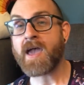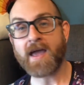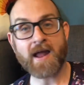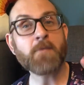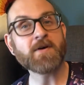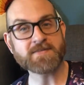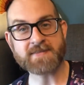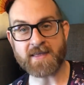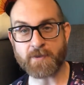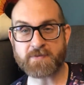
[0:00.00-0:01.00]
and i will
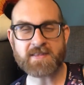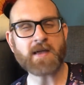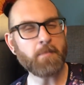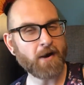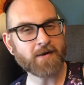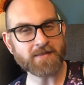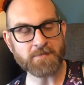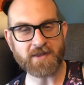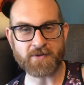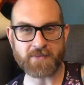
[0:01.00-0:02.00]
say there was like a part in the
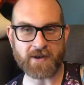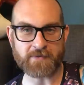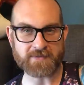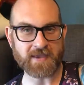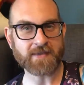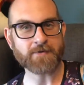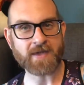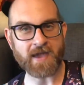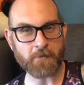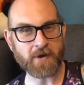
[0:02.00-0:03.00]
middle that i was like
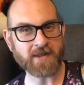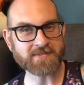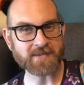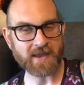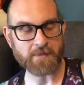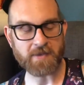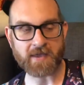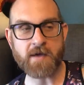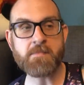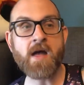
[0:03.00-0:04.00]
okay i want it to kind of
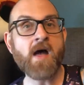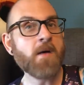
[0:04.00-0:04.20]
pick up